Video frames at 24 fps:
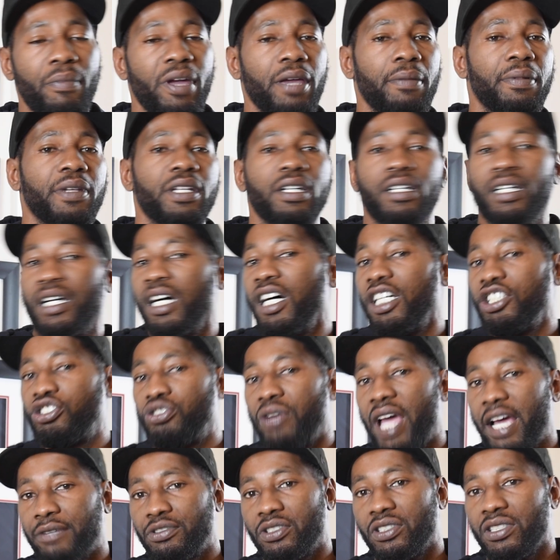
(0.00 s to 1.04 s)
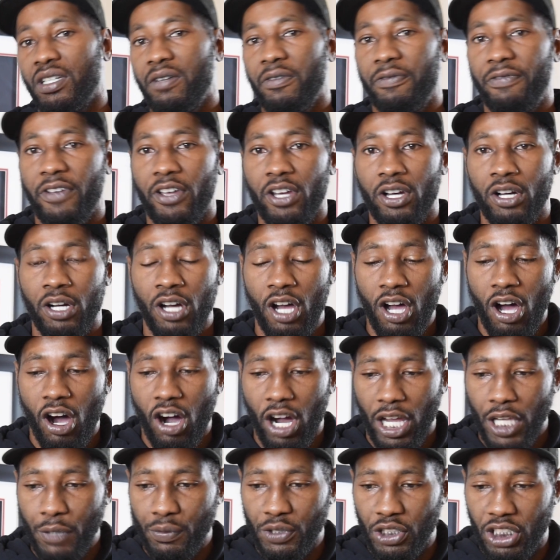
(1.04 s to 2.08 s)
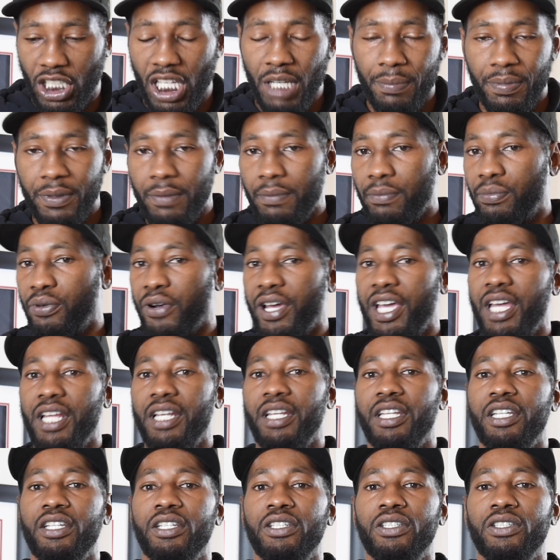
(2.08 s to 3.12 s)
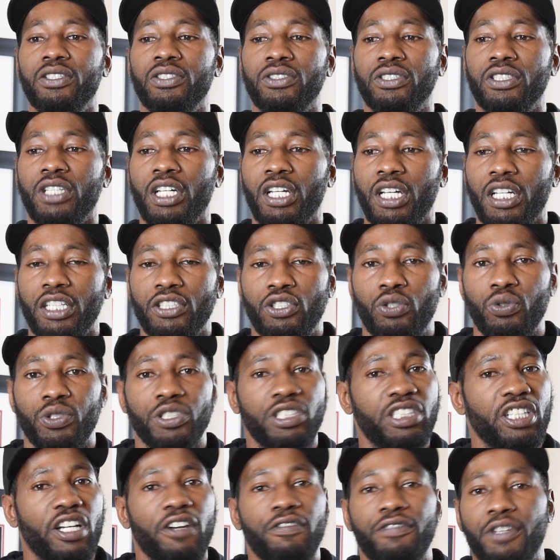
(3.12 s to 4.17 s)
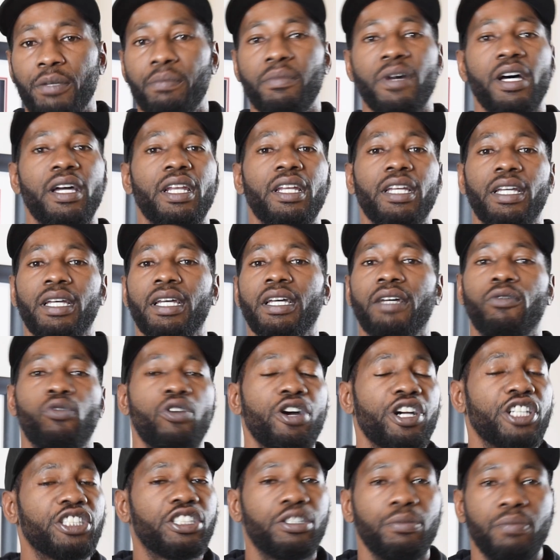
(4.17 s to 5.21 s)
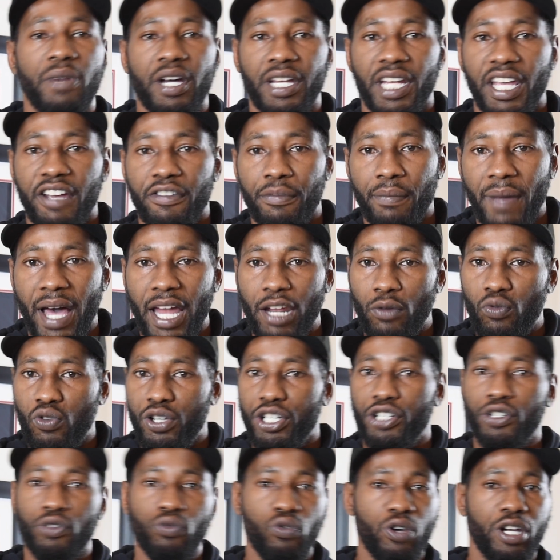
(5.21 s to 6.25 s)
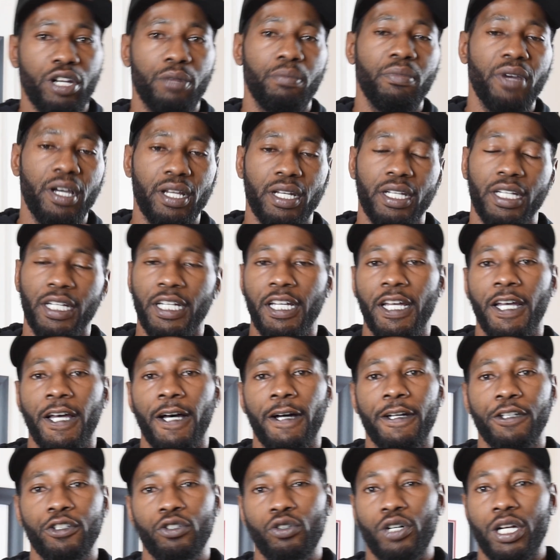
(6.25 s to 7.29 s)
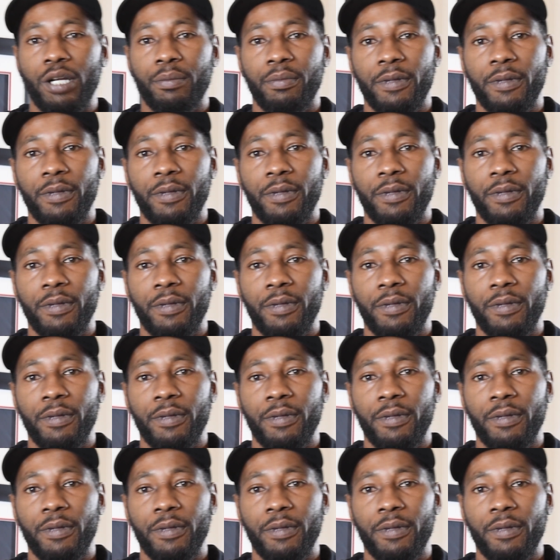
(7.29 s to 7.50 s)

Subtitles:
maybe the contracts was unfair, or he was keeping brand deals to himself. The money. Where's the money? Everybody wondering where the money. You know what I